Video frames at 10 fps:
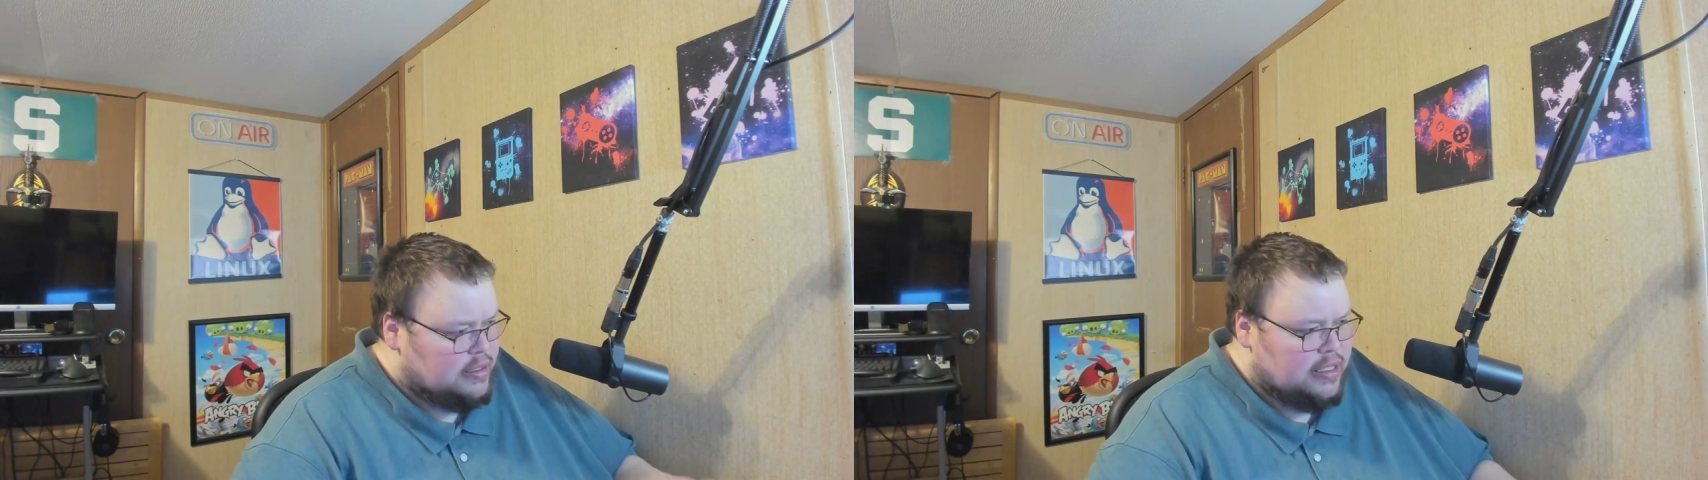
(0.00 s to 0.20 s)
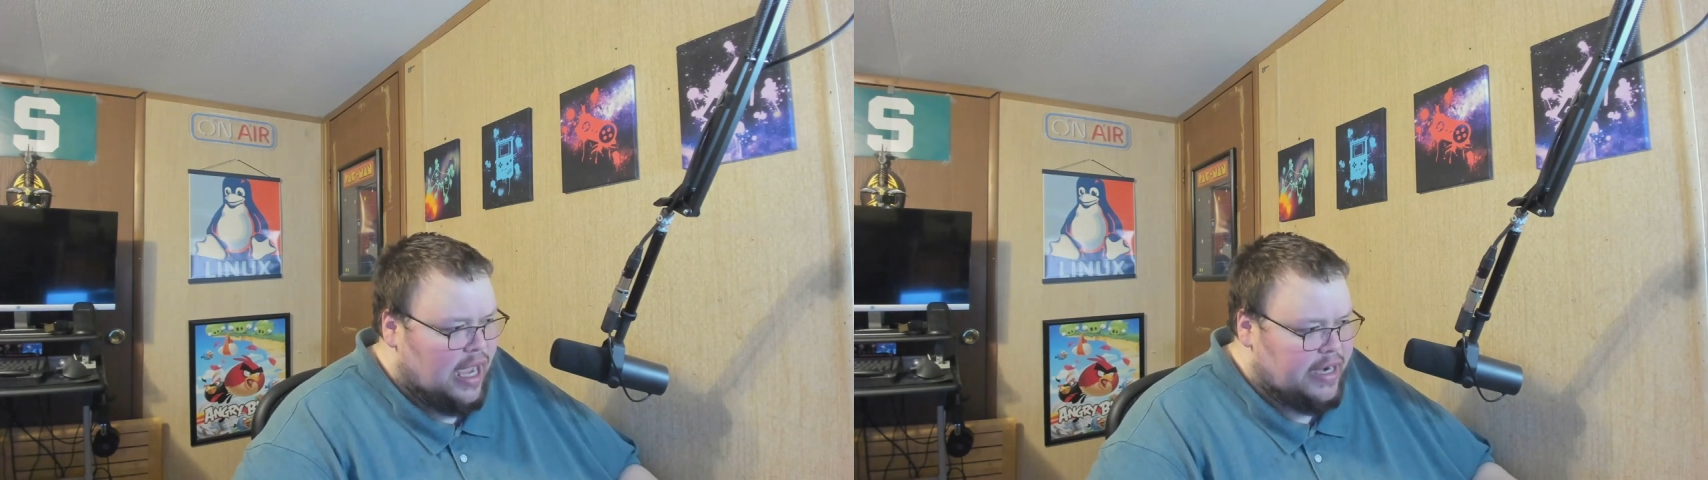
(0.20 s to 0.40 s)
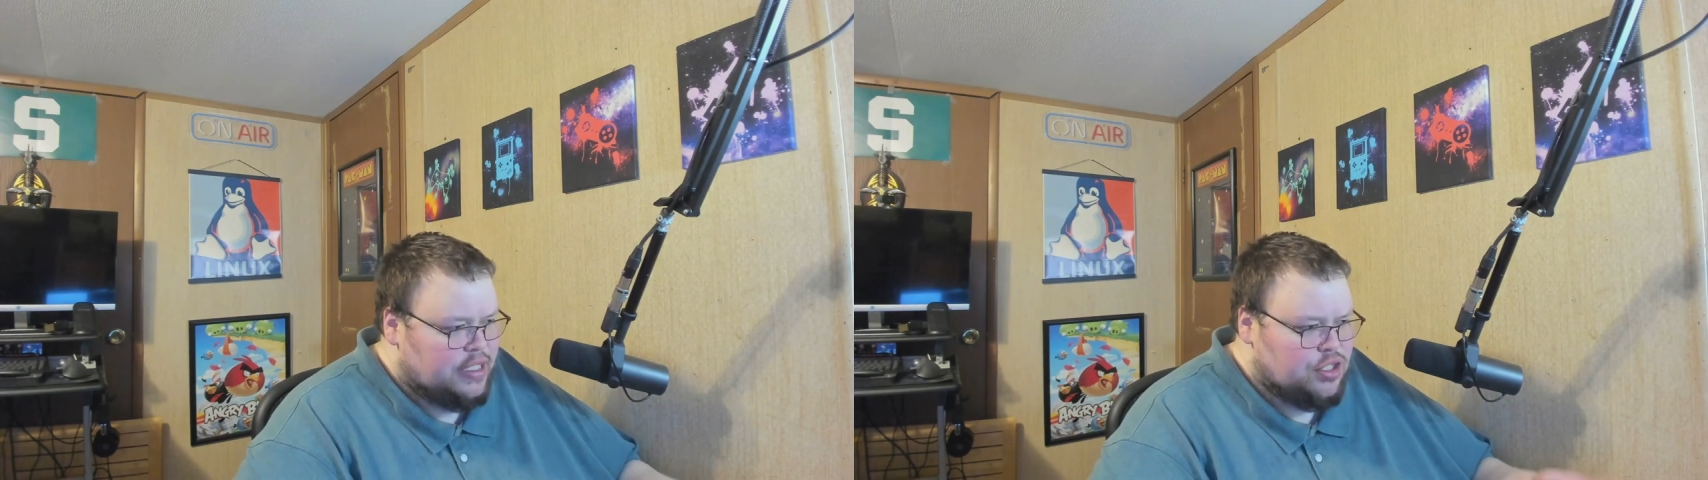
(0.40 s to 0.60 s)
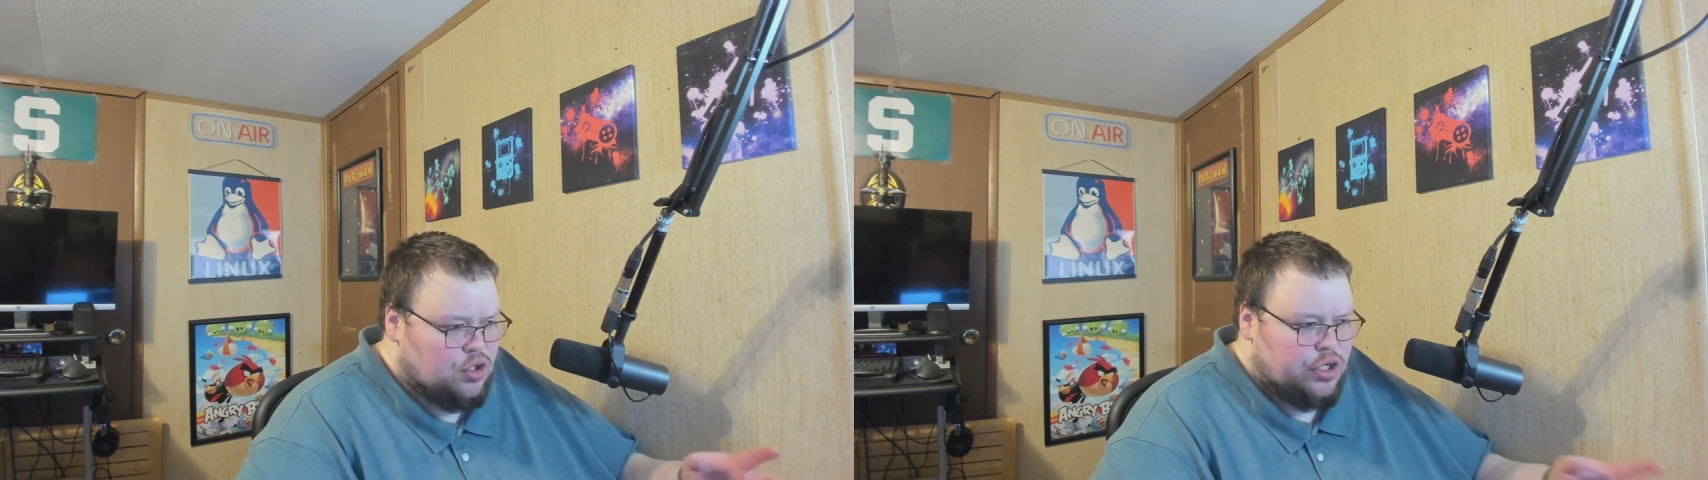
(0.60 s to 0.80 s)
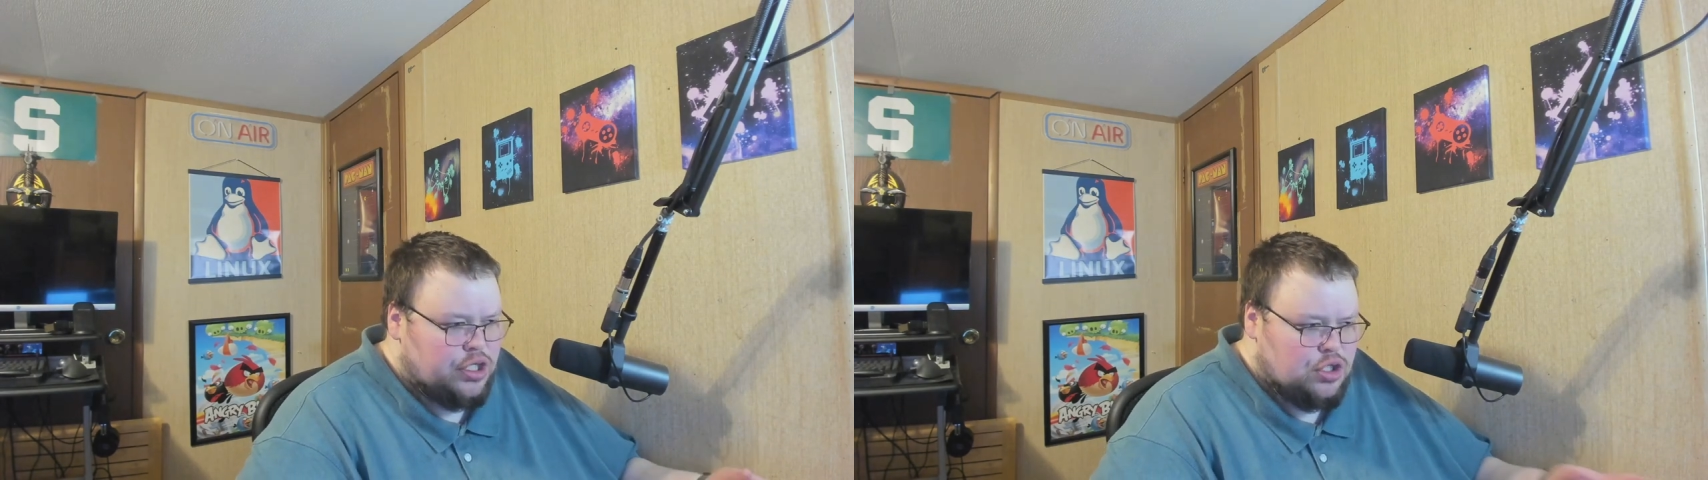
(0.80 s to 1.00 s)
not as
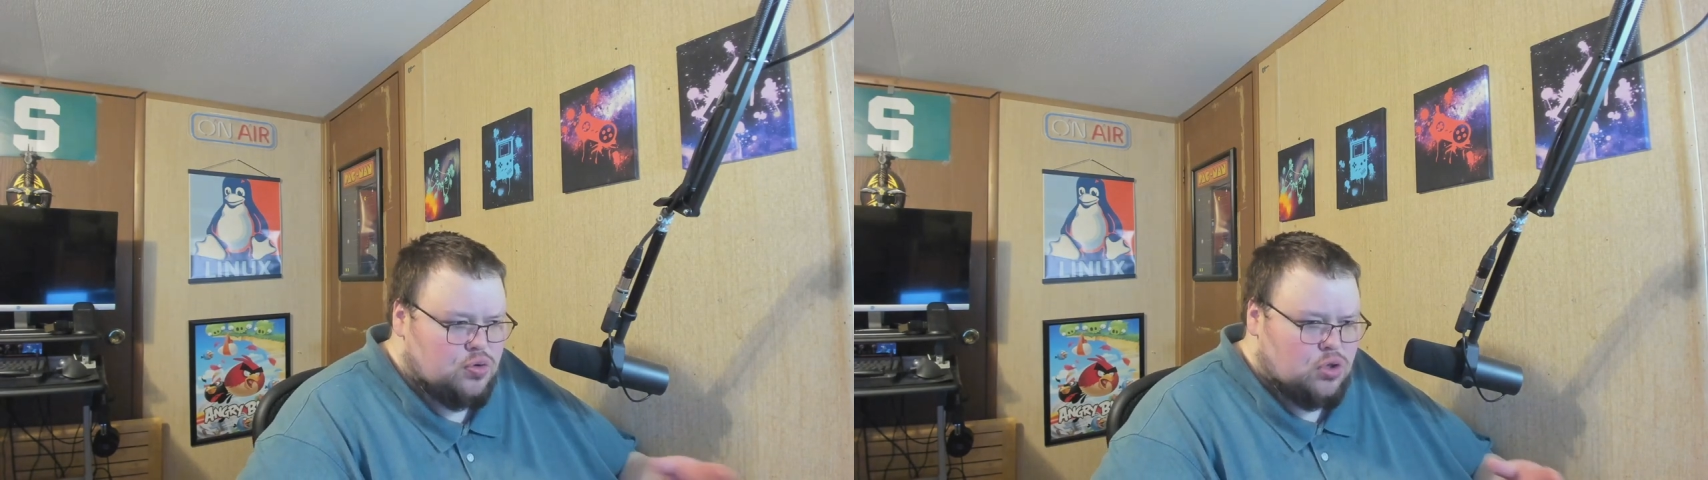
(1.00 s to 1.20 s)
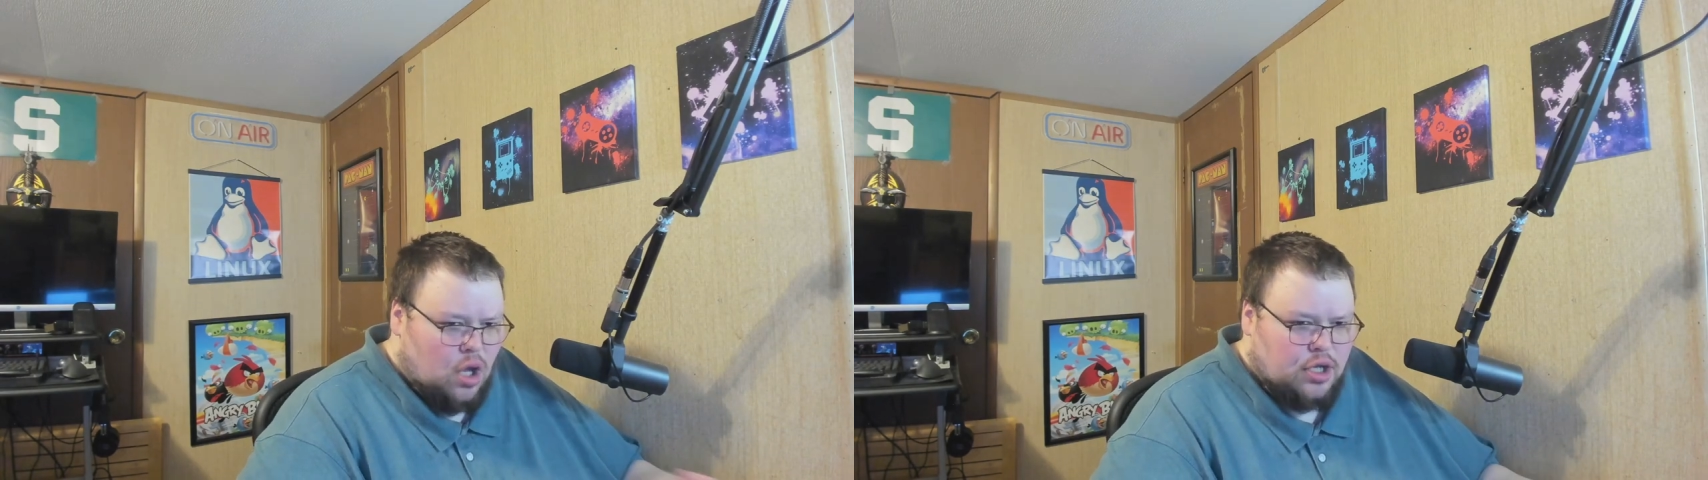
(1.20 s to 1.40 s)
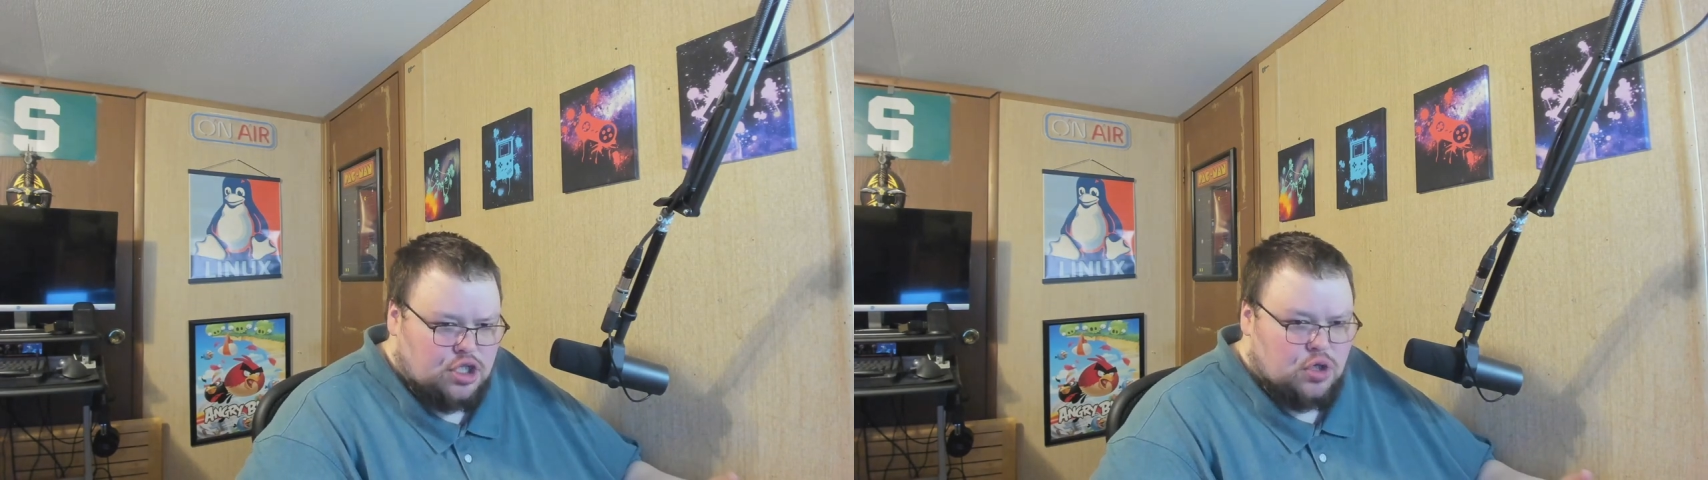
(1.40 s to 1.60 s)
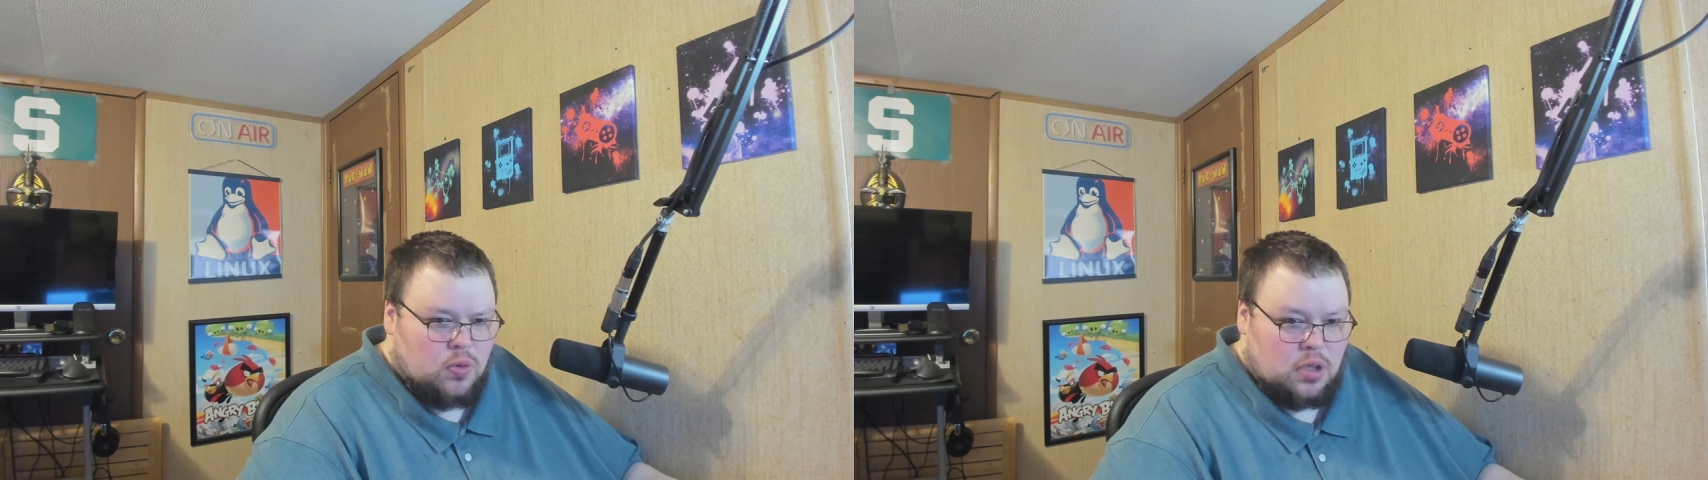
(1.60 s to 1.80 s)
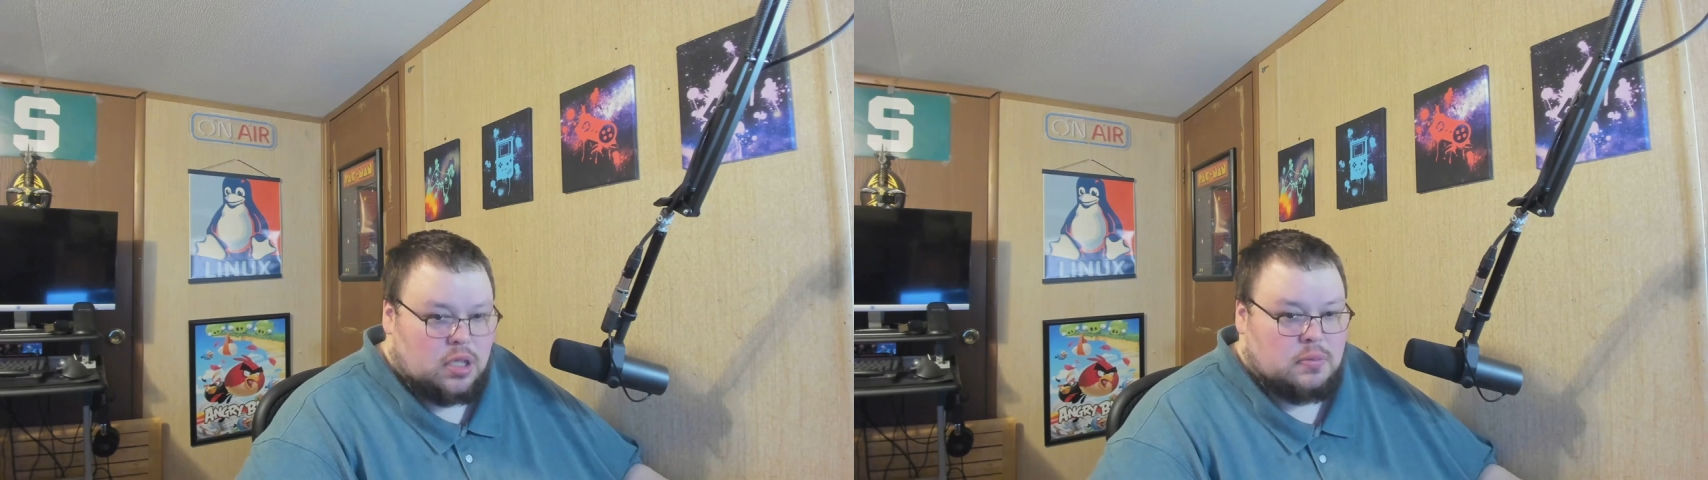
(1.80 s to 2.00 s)
good as you thought you
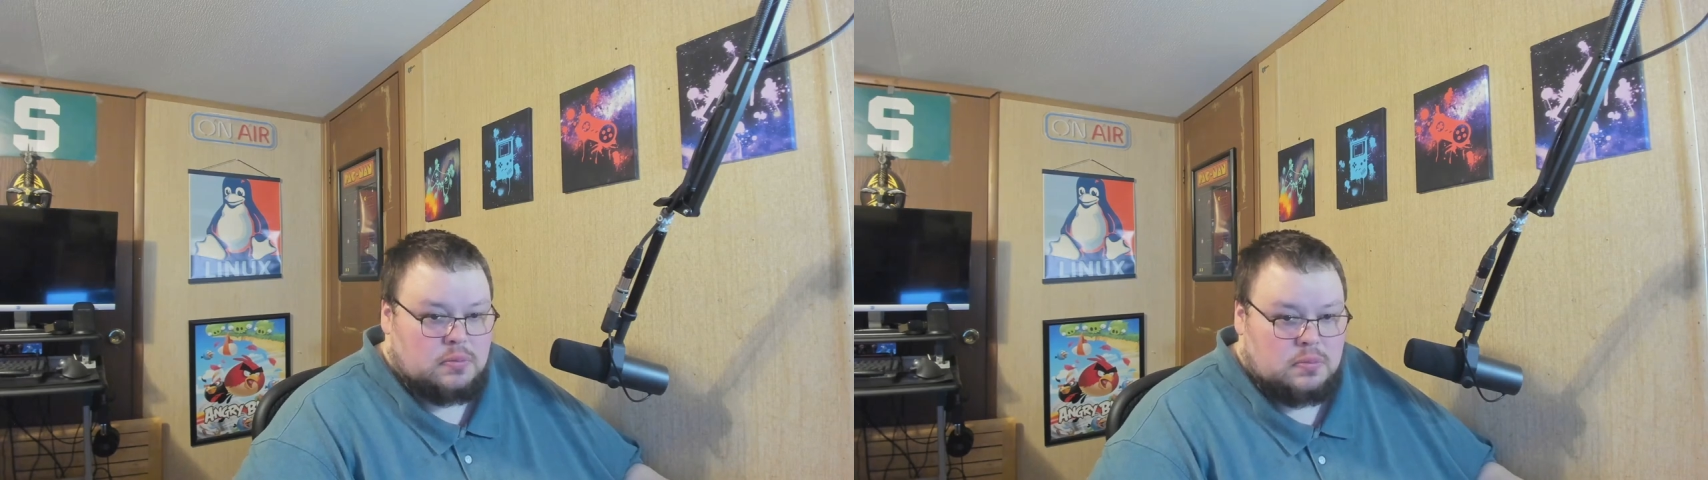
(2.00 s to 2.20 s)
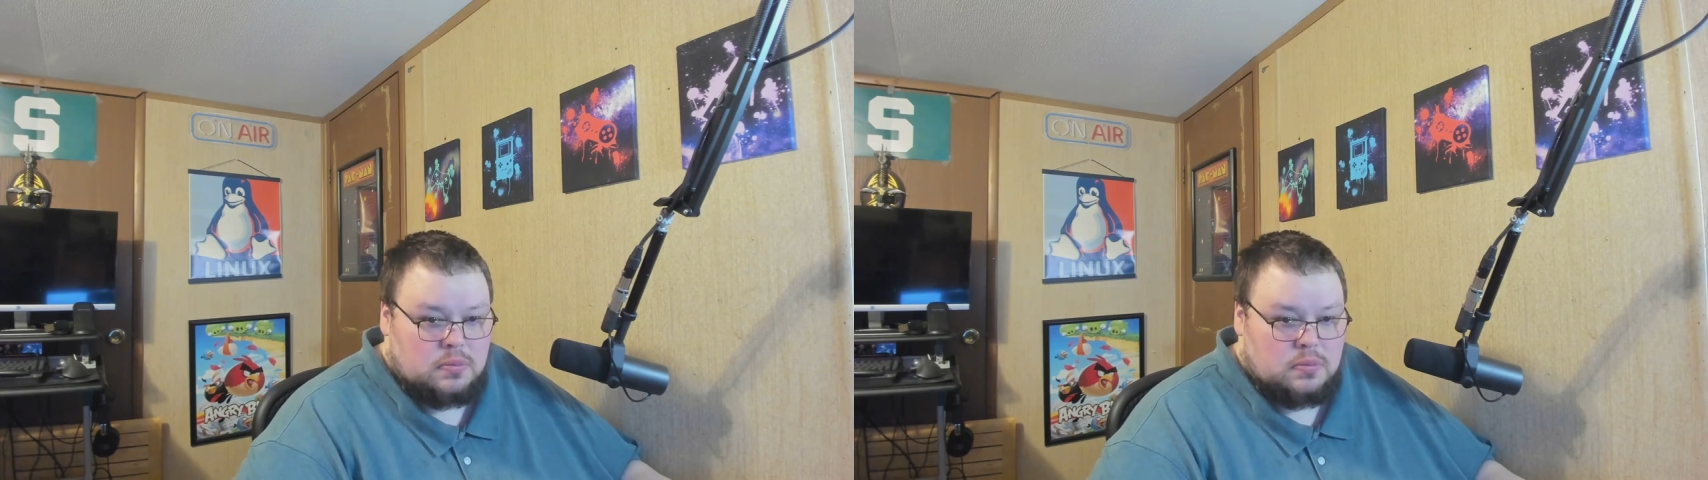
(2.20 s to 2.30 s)
were